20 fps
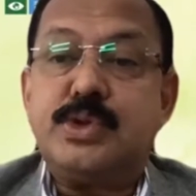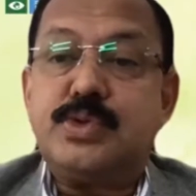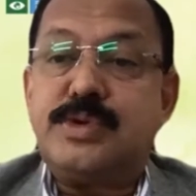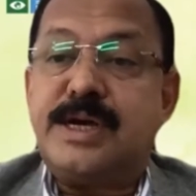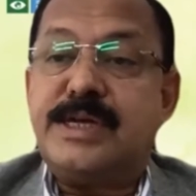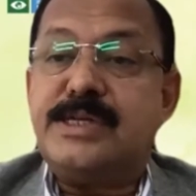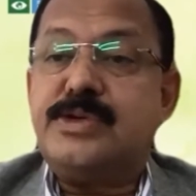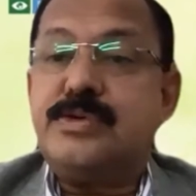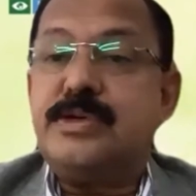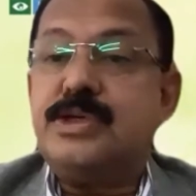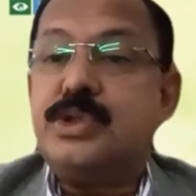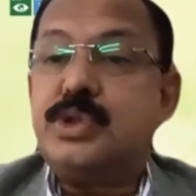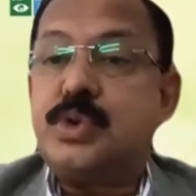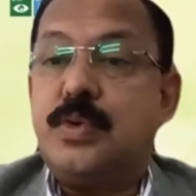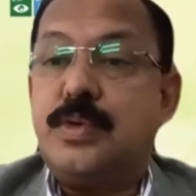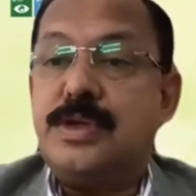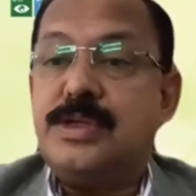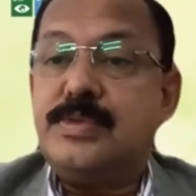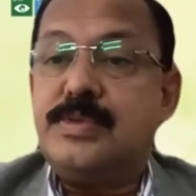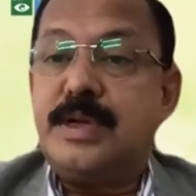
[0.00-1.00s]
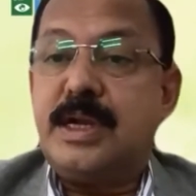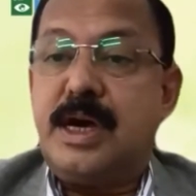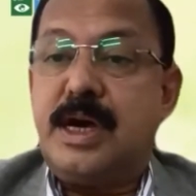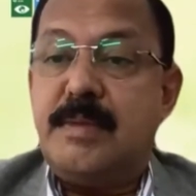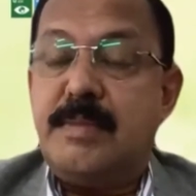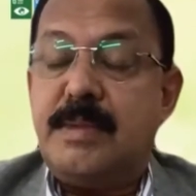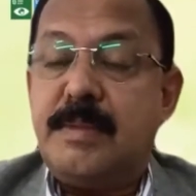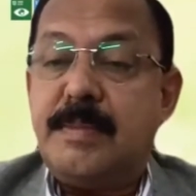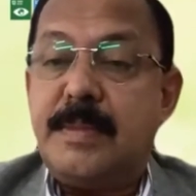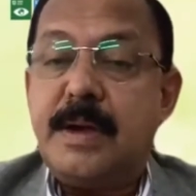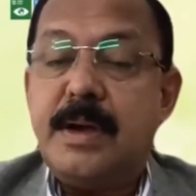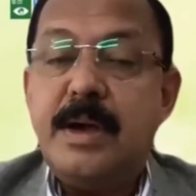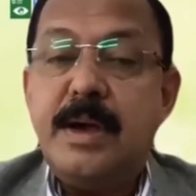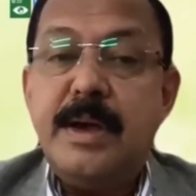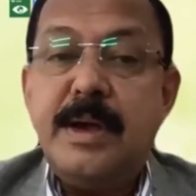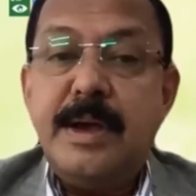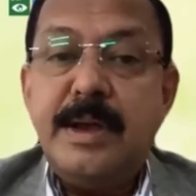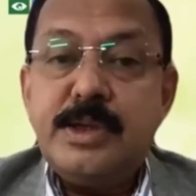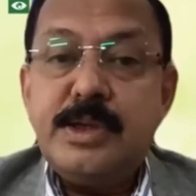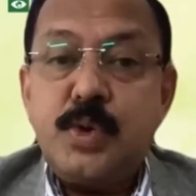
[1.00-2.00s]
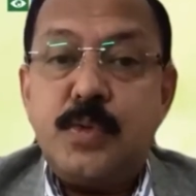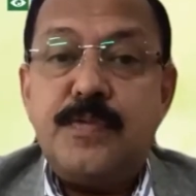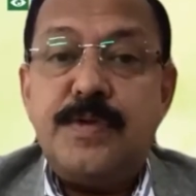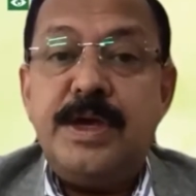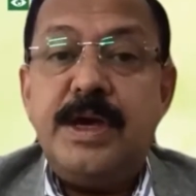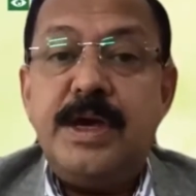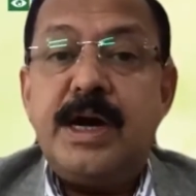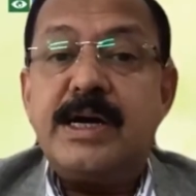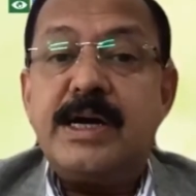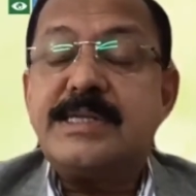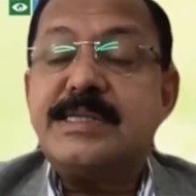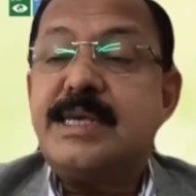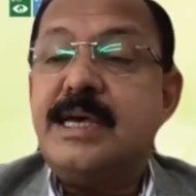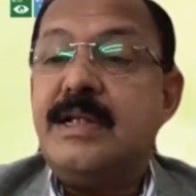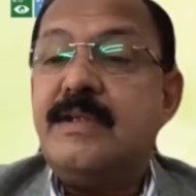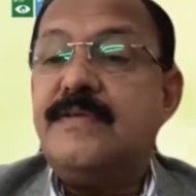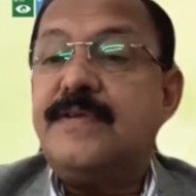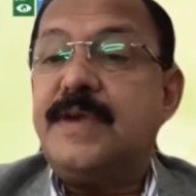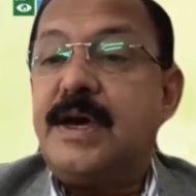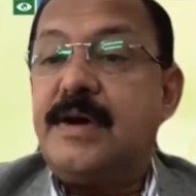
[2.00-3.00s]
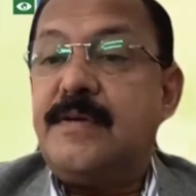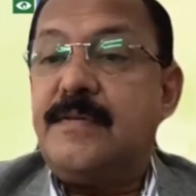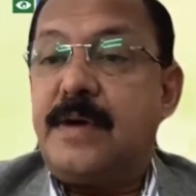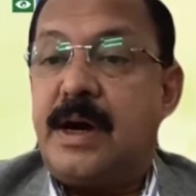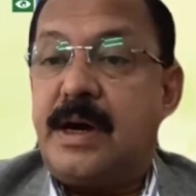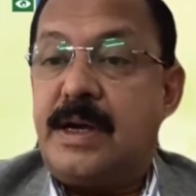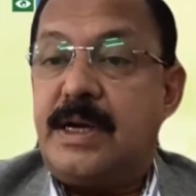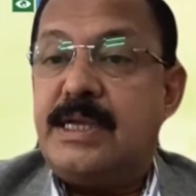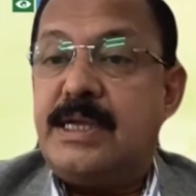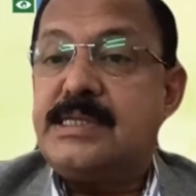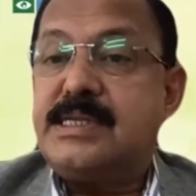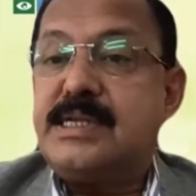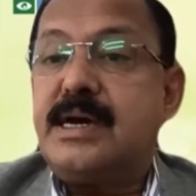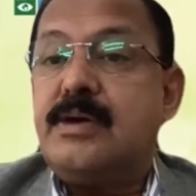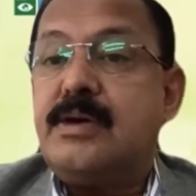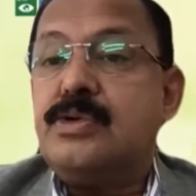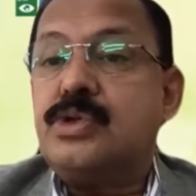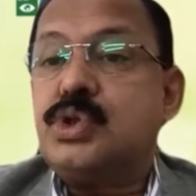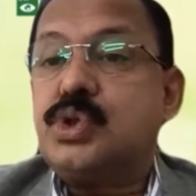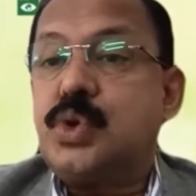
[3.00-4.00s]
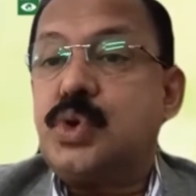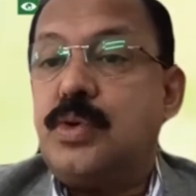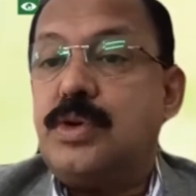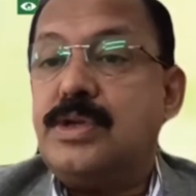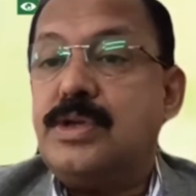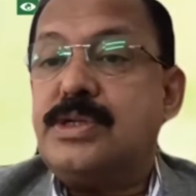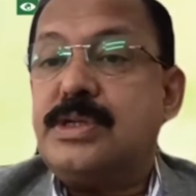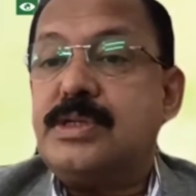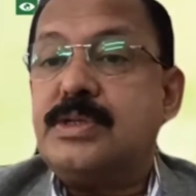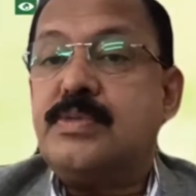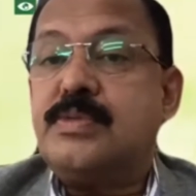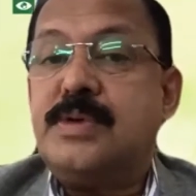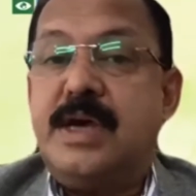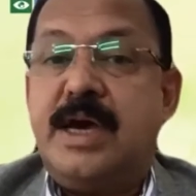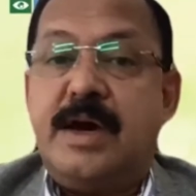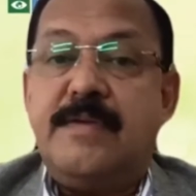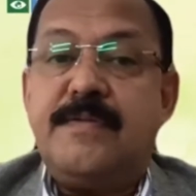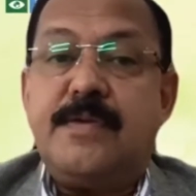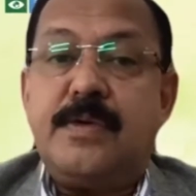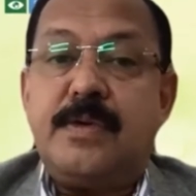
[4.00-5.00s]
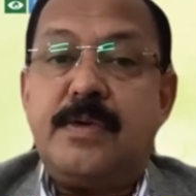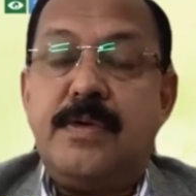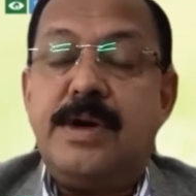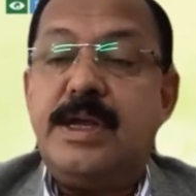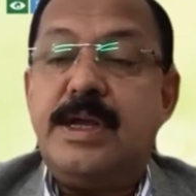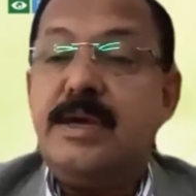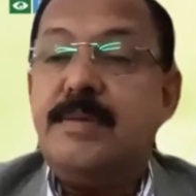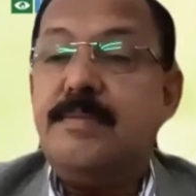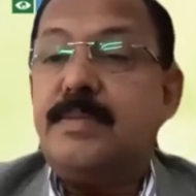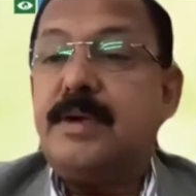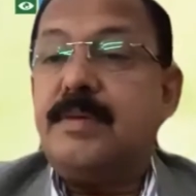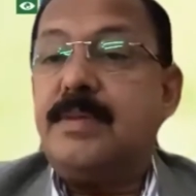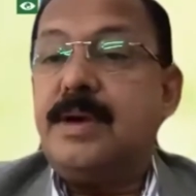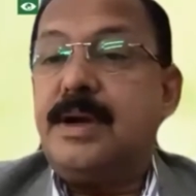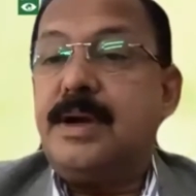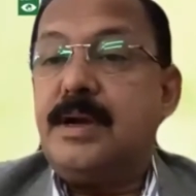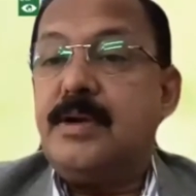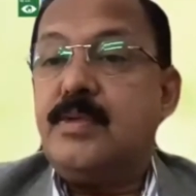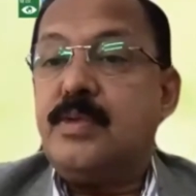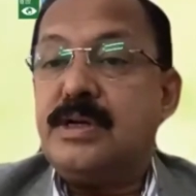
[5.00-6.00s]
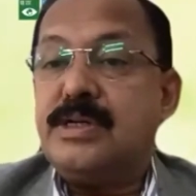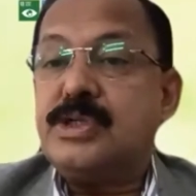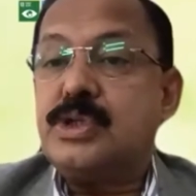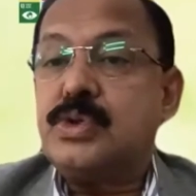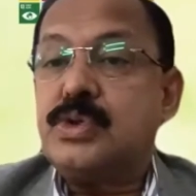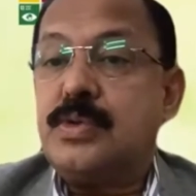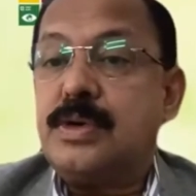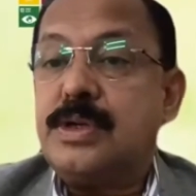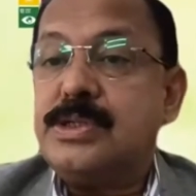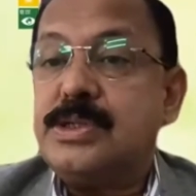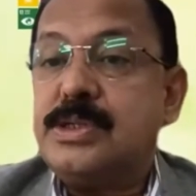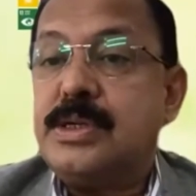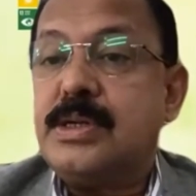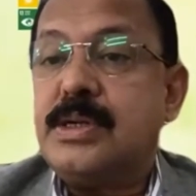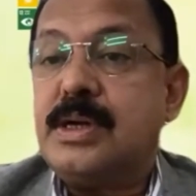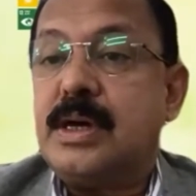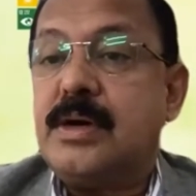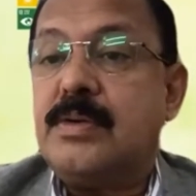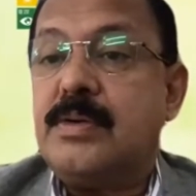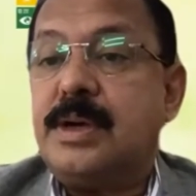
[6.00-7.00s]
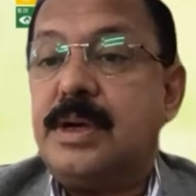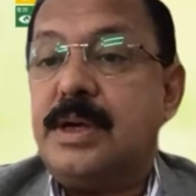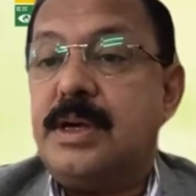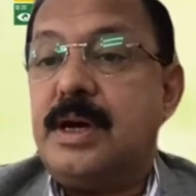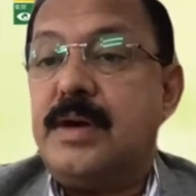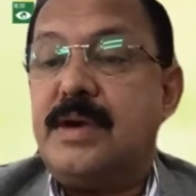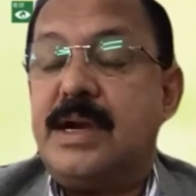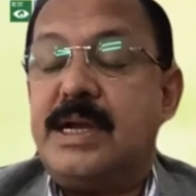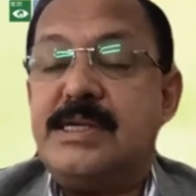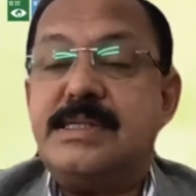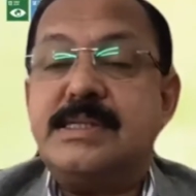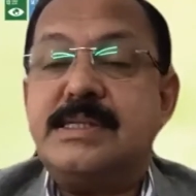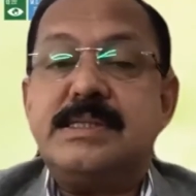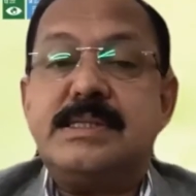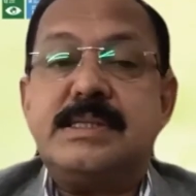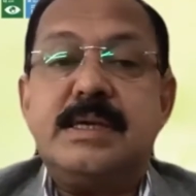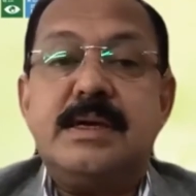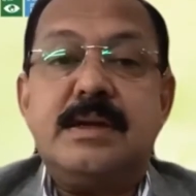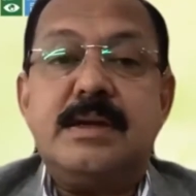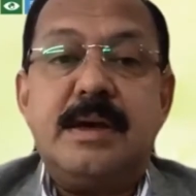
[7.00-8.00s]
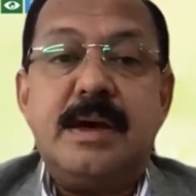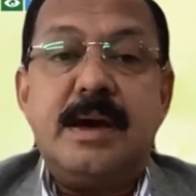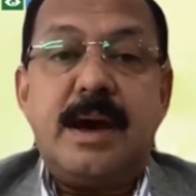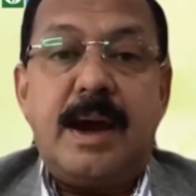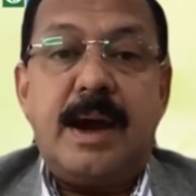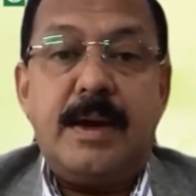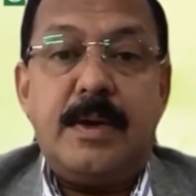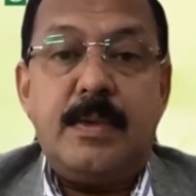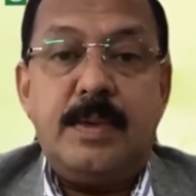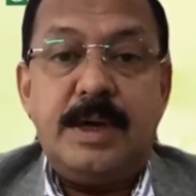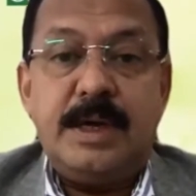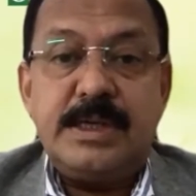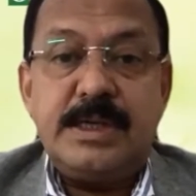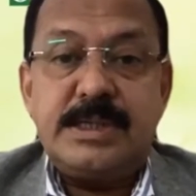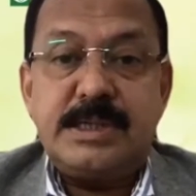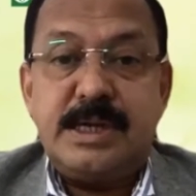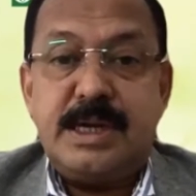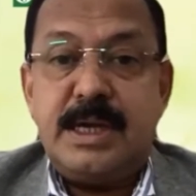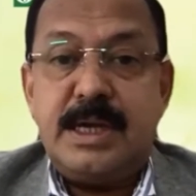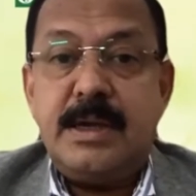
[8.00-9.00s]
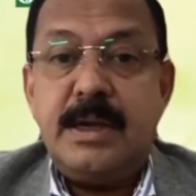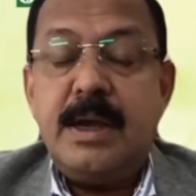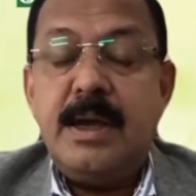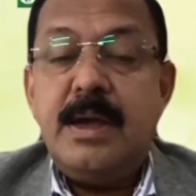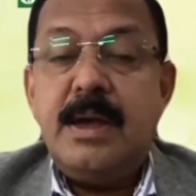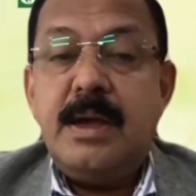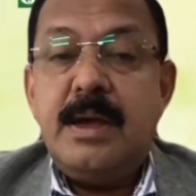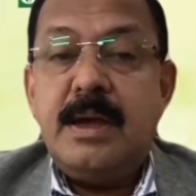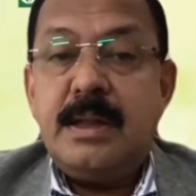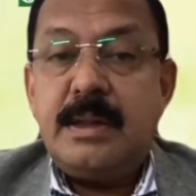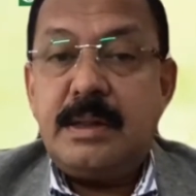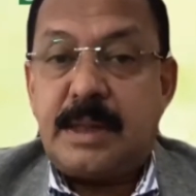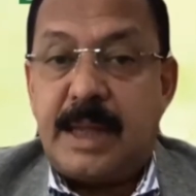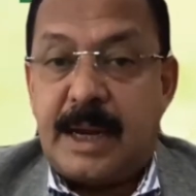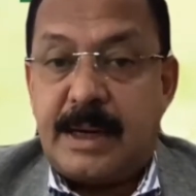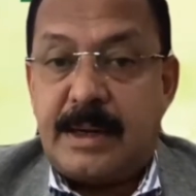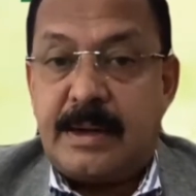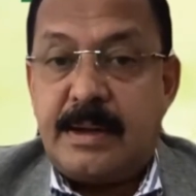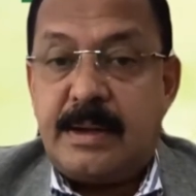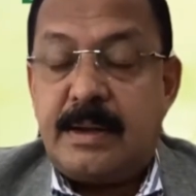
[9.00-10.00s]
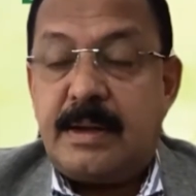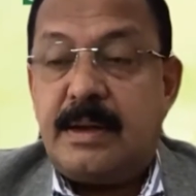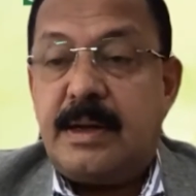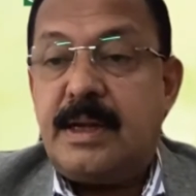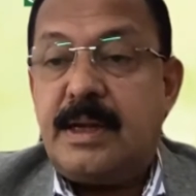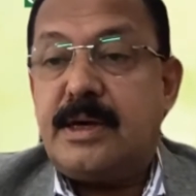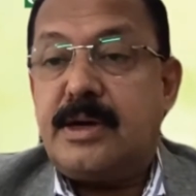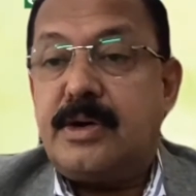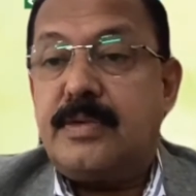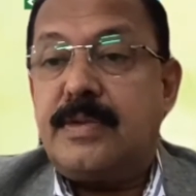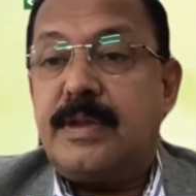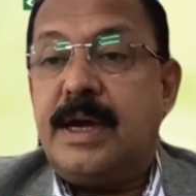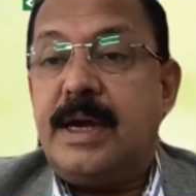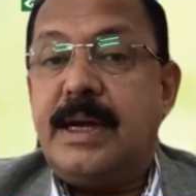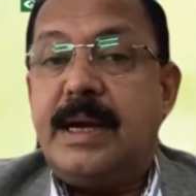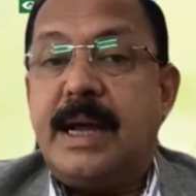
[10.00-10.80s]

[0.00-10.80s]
naturally, storage will come up. So we ourselves are testing out storages. We have already implemented one storage in our license area, and we are studying that data on that.